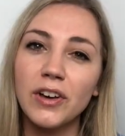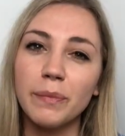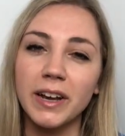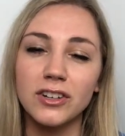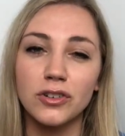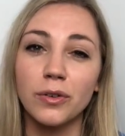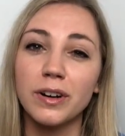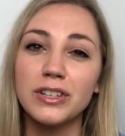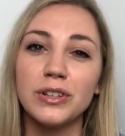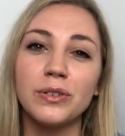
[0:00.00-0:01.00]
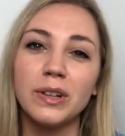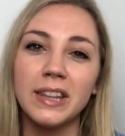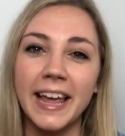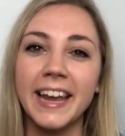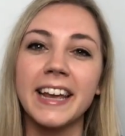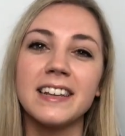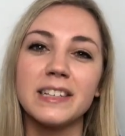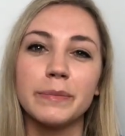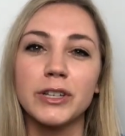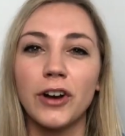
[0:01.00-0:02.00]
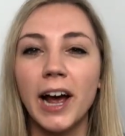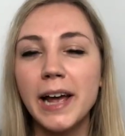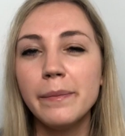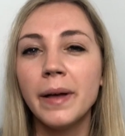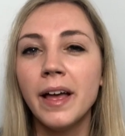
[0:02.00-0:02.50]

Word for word: make sure to like and subscribe.